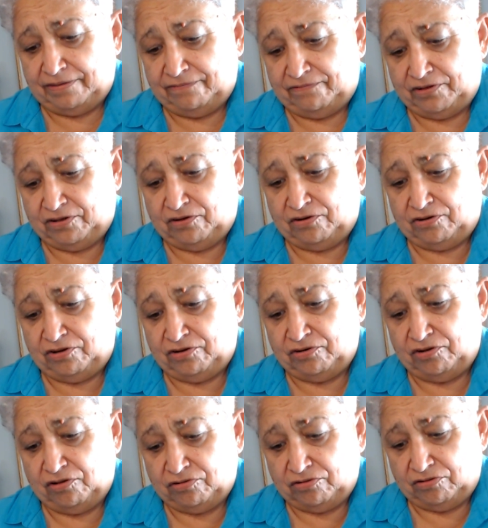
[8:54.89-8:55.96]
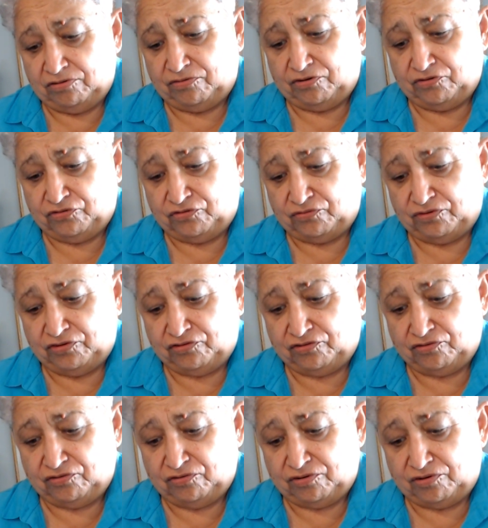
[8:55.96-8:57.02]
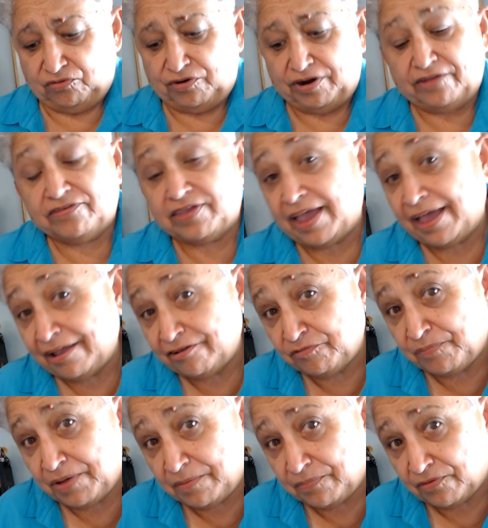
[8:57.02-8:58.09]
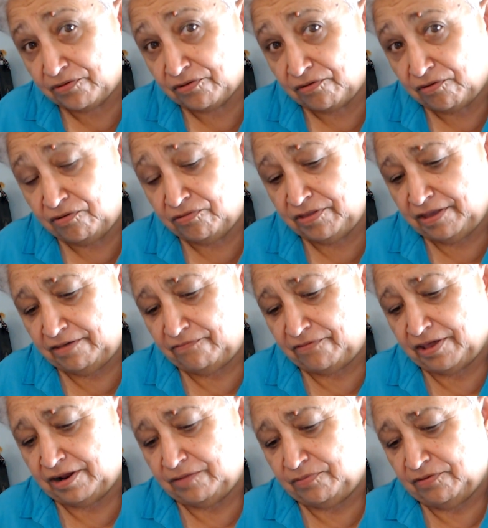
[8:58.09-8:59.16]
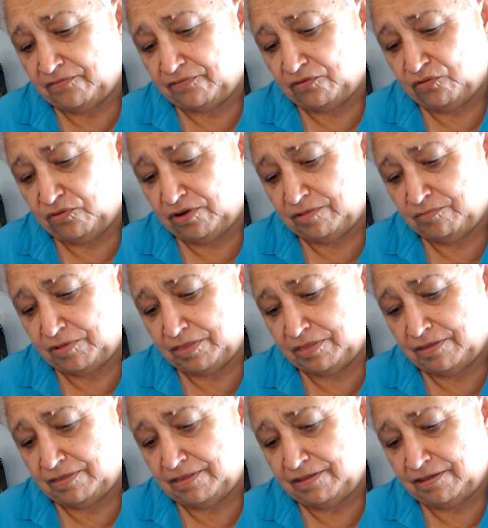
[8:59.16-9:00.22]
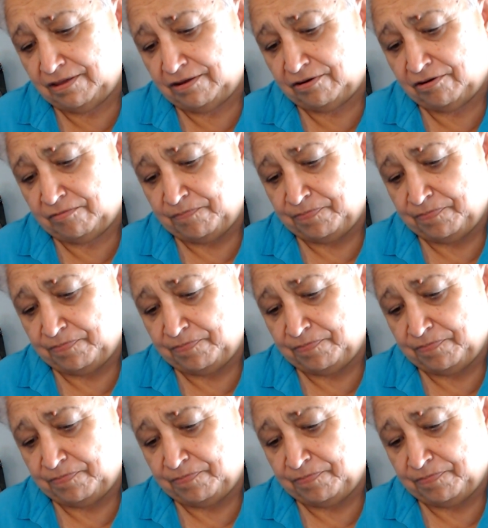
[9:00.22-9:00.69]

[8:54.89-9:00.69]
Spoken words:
If you go to your local grocery store, whereas Hatch peppers are only available for 1 month of the year,